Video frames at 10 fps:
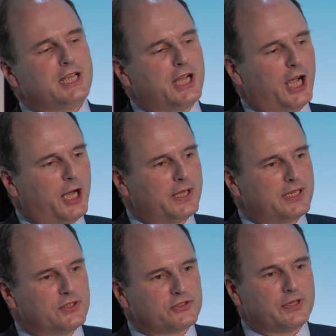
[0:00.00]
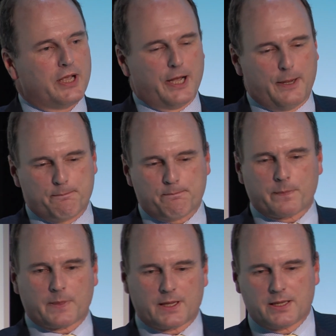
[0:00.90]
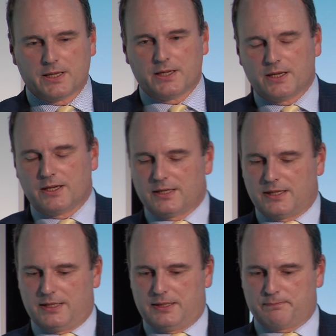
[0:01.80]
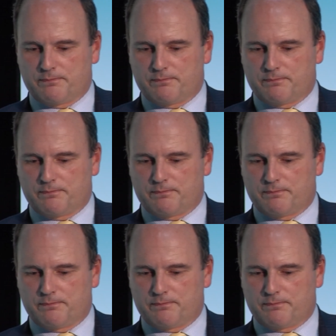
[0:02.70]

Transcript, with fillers: uh, is um, uh,